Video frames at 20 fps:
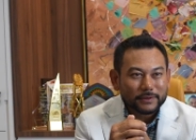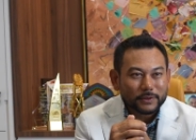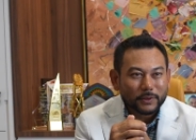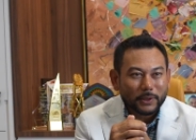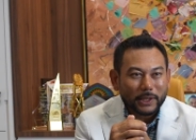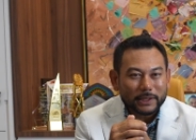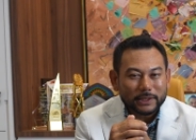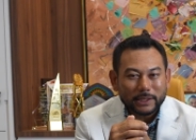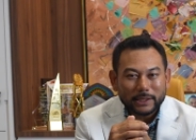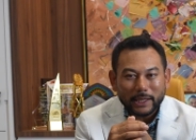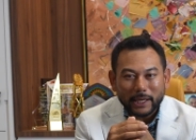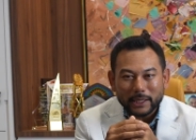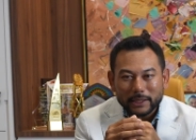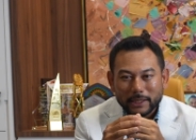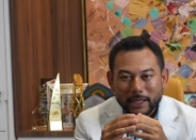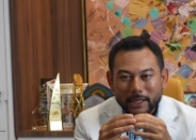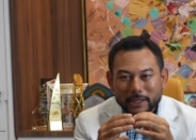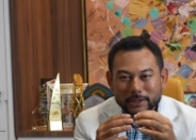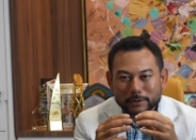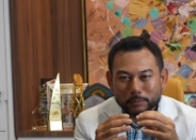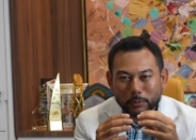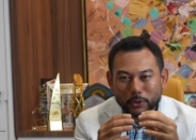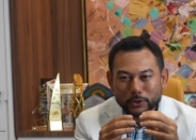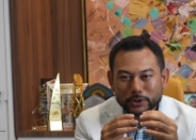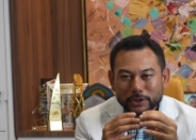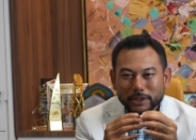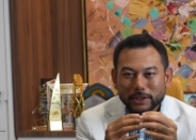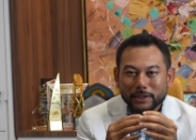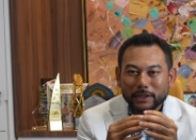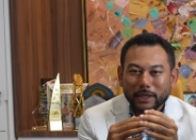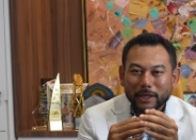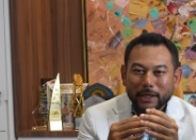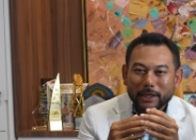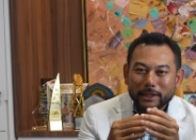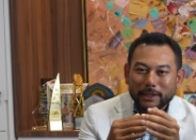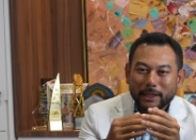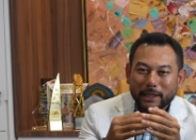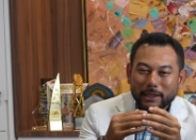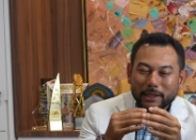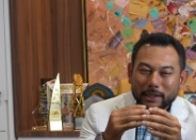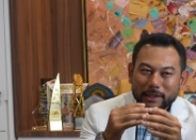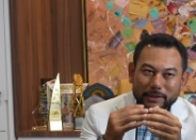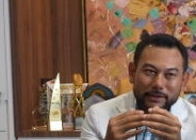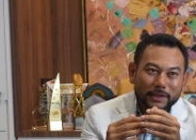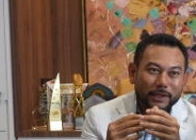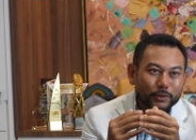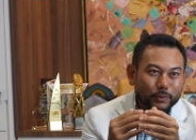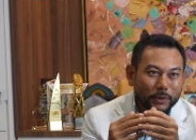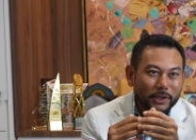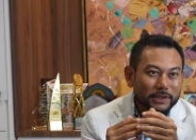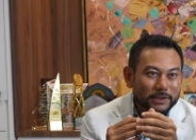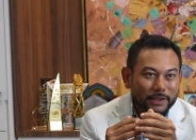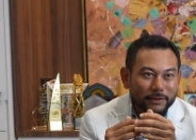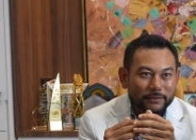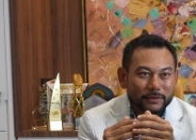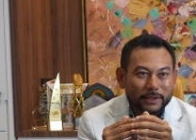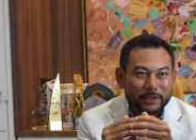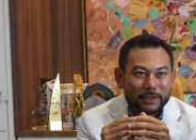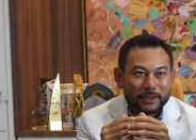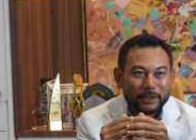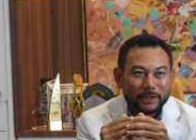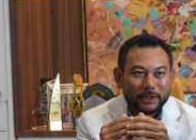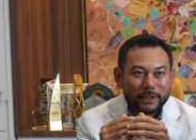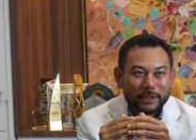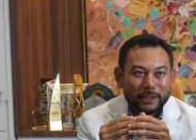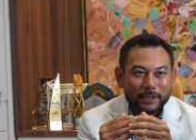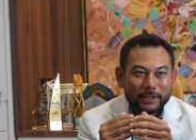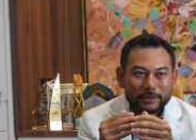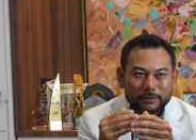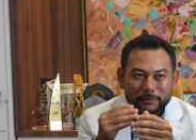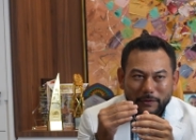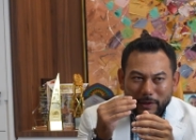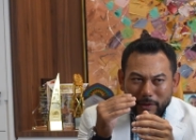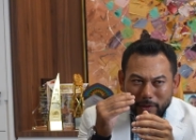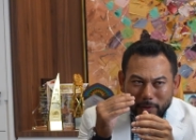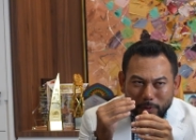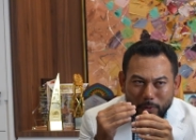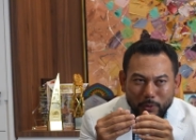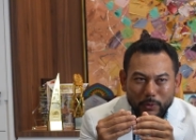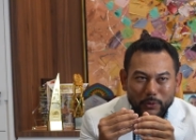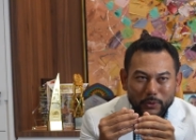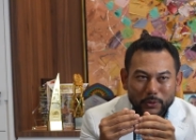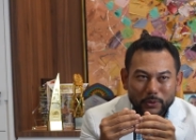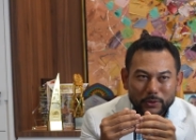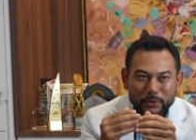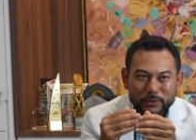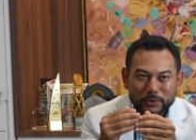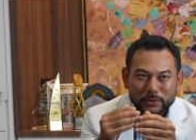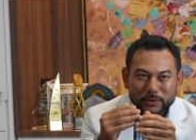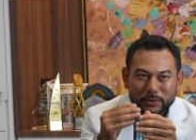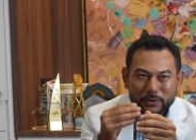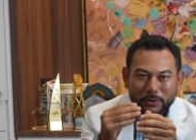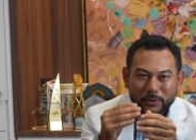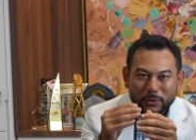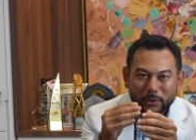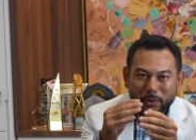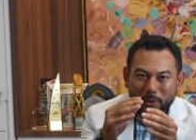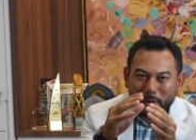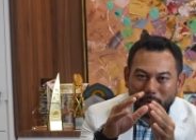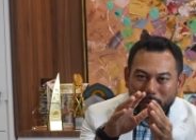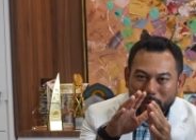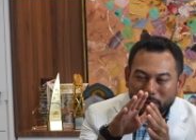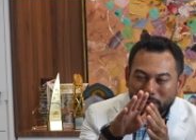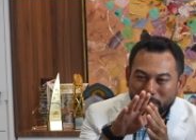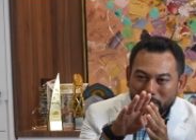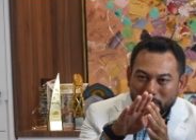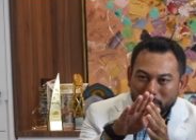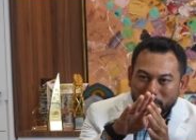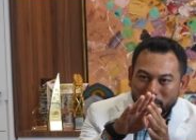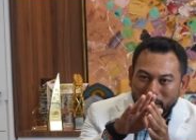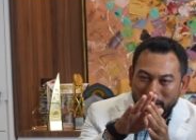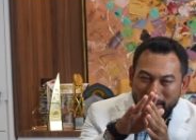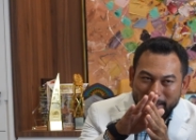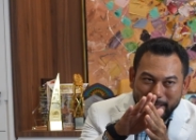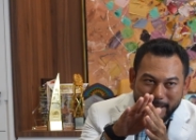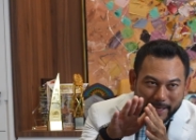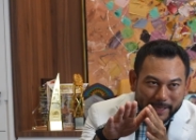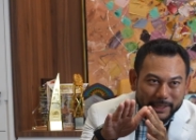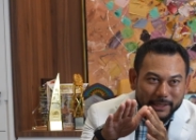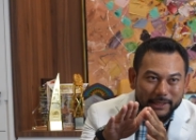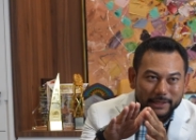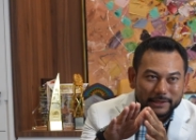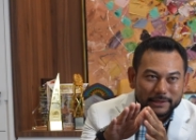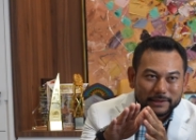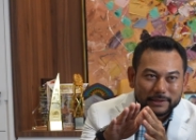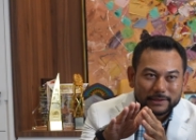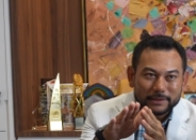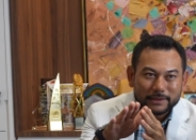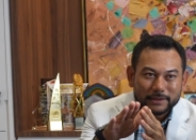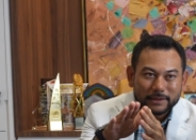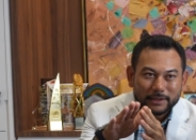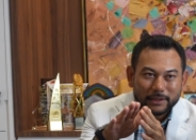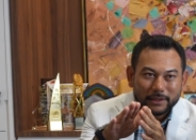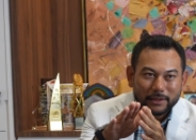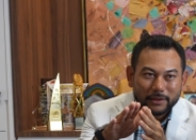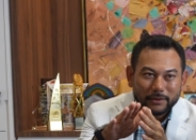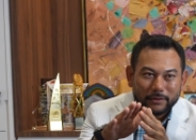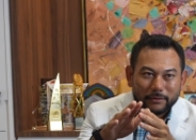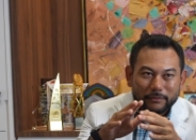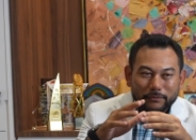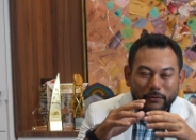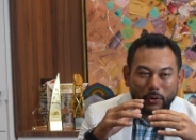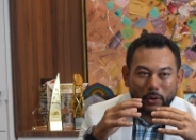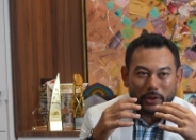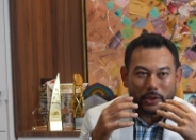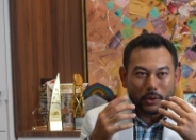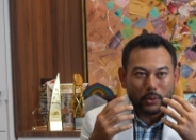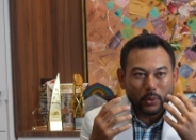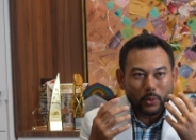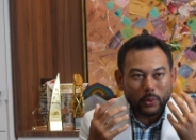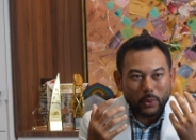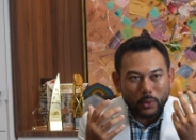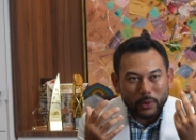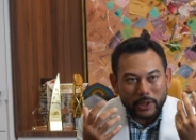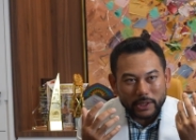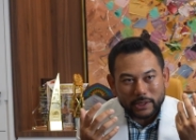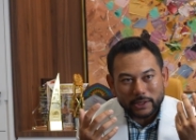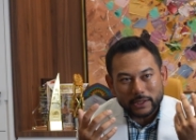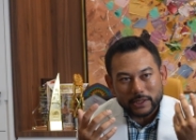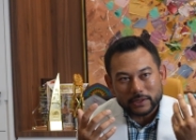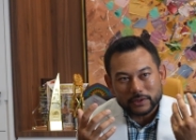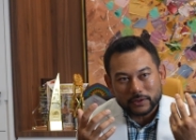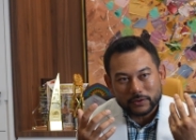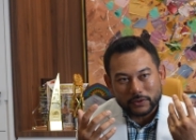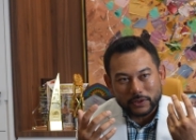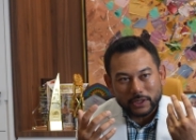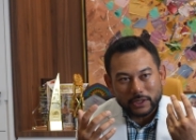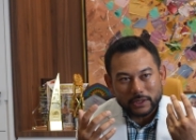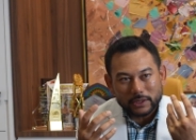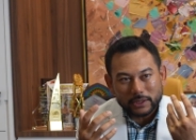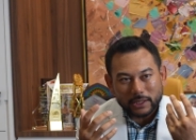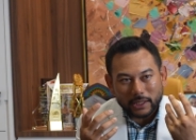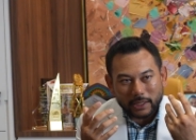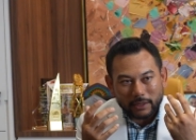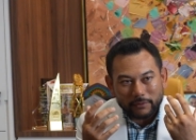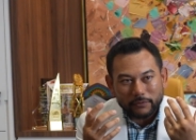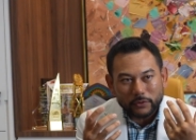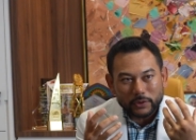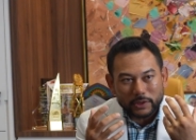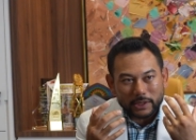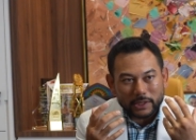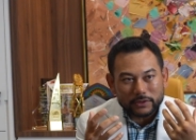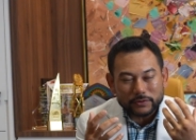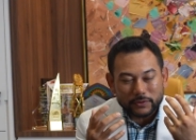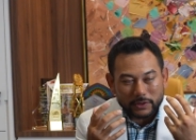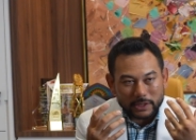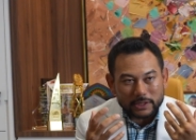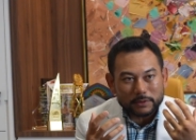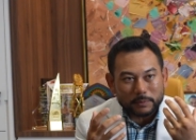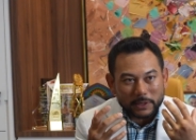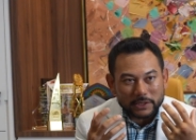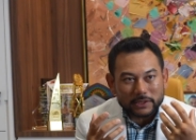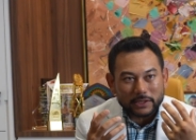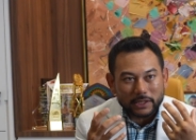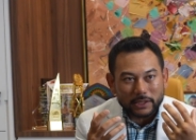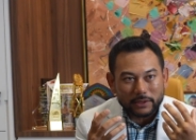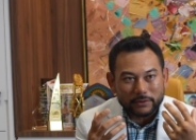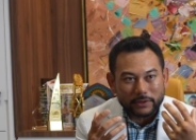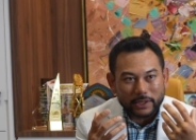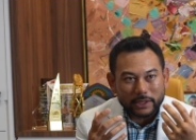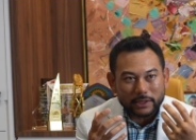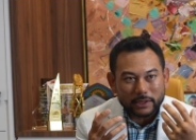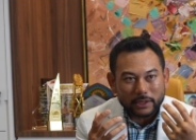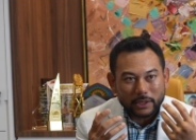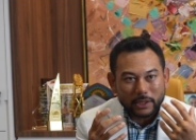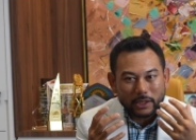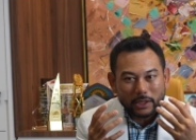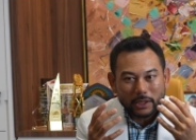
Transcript: So I think that is portion that Hijrah27 is very close or a guidance for the whole industry, takaful industry especially, right?